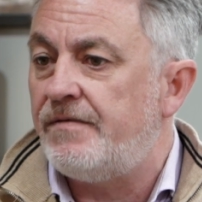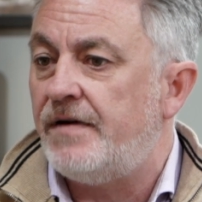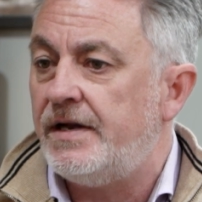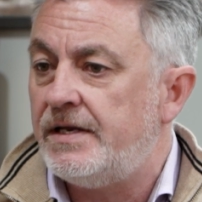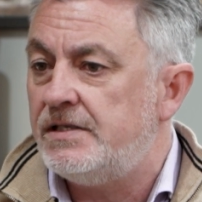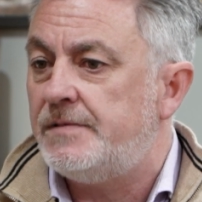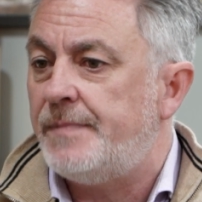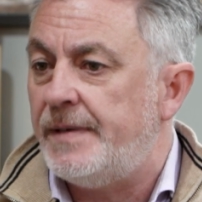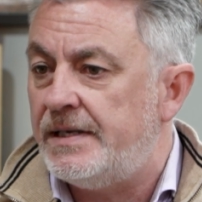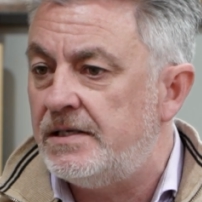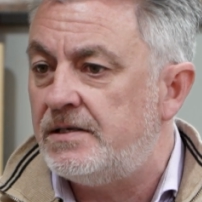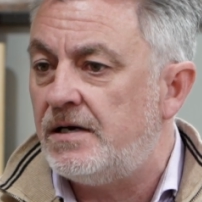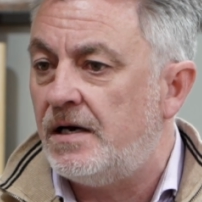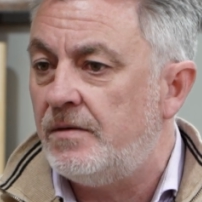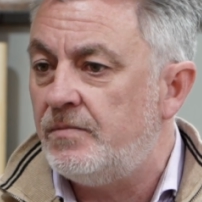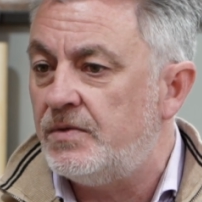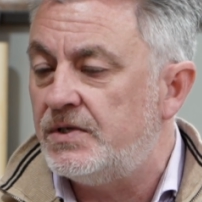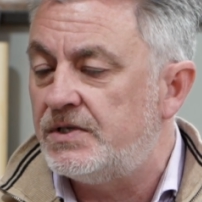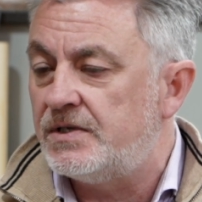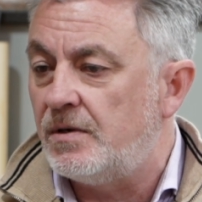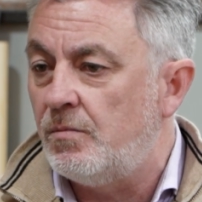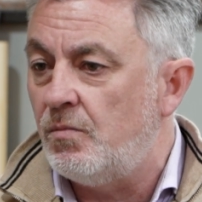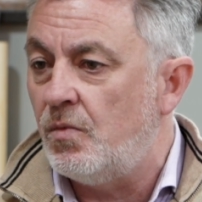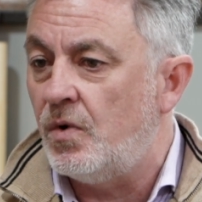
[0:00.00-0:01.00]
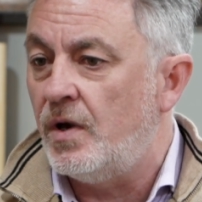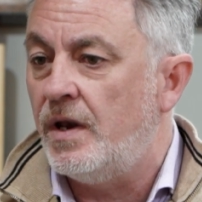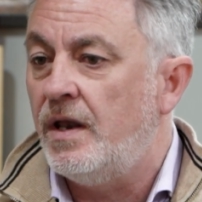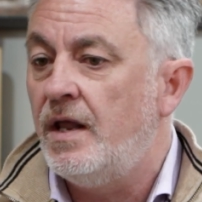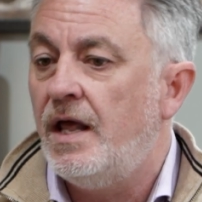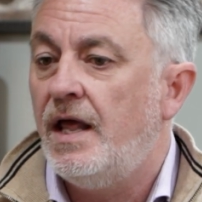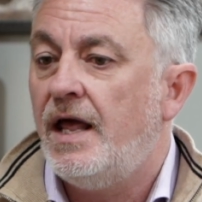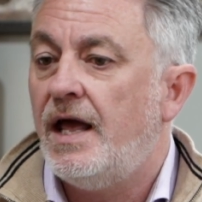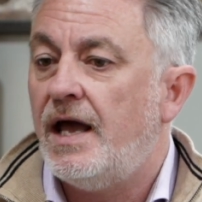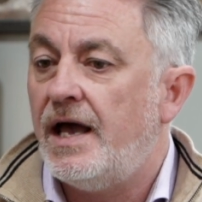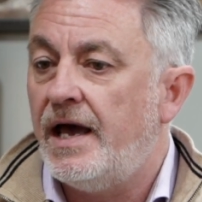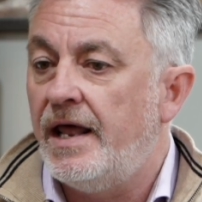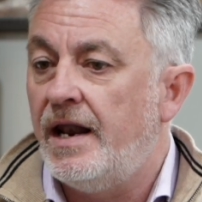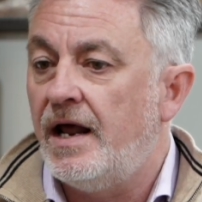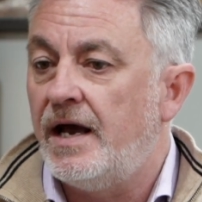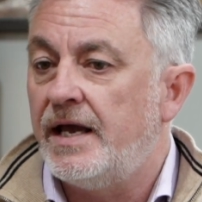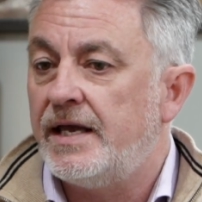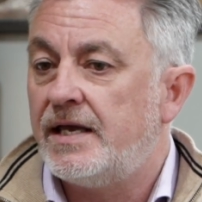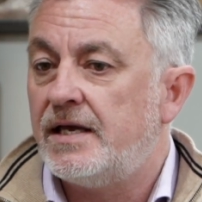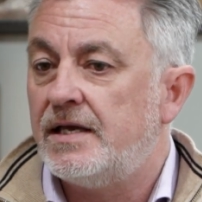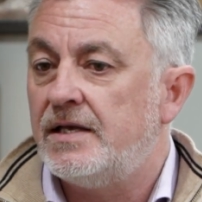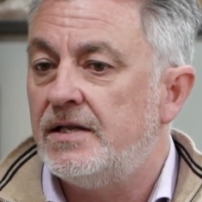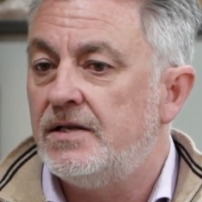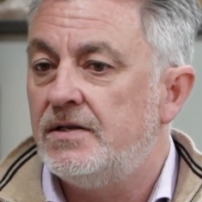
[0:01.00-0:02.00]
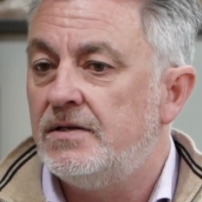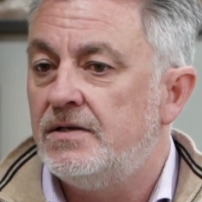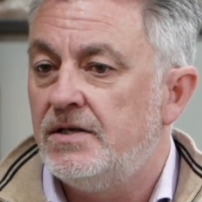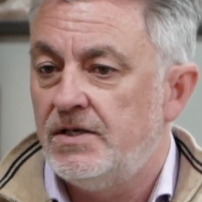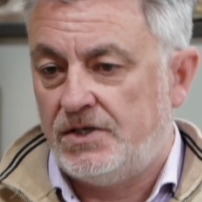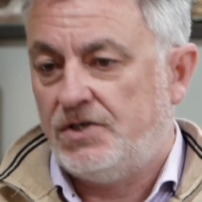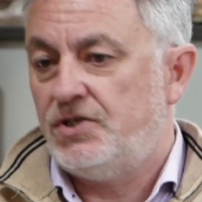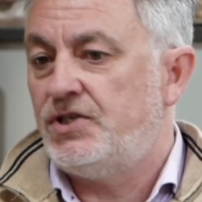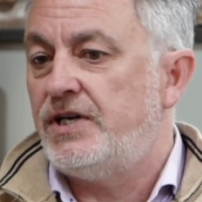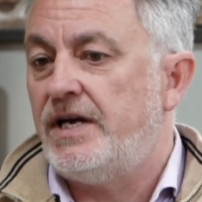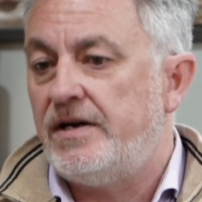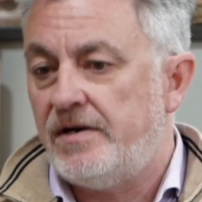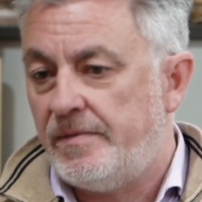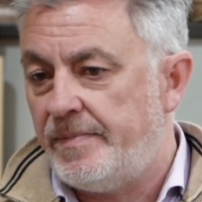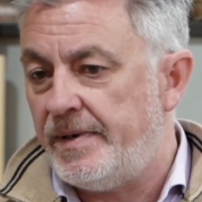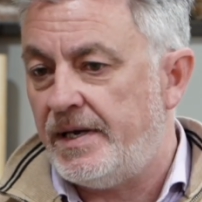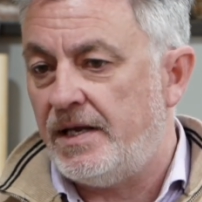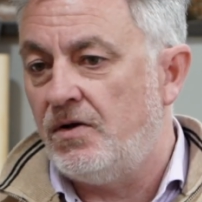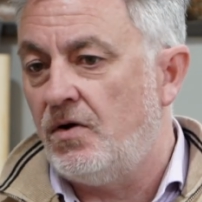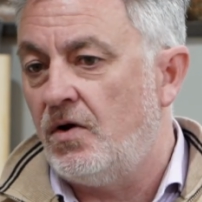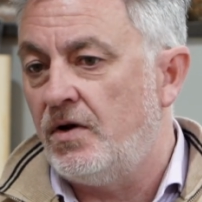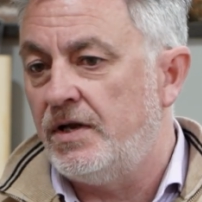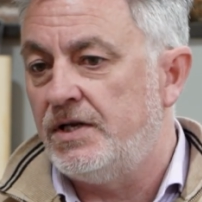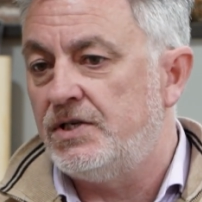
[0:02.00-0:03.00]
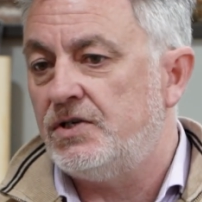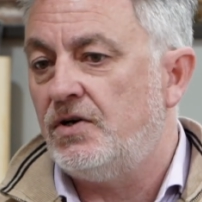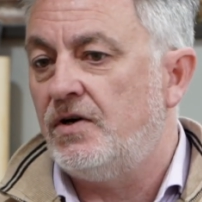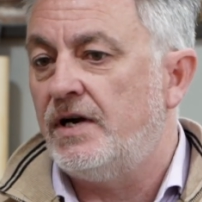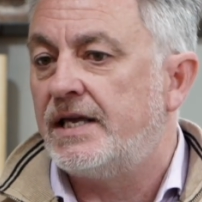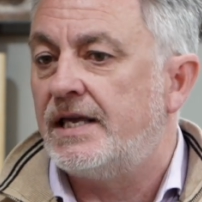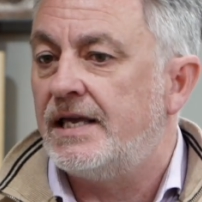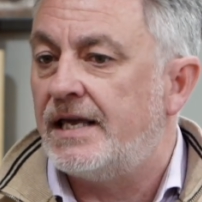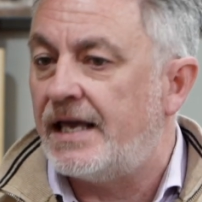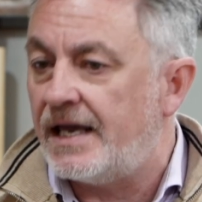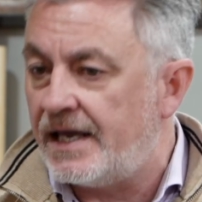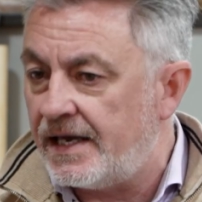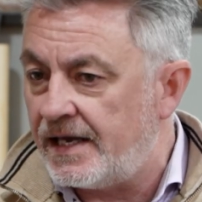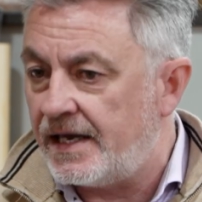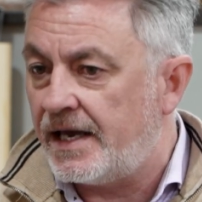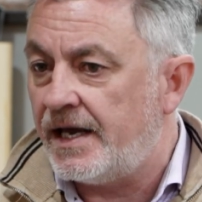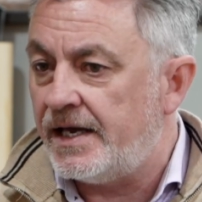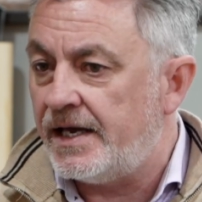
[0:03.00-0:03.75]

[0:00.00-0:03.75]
If I can spend time with someone and I can share a bit of knowledge, or I can get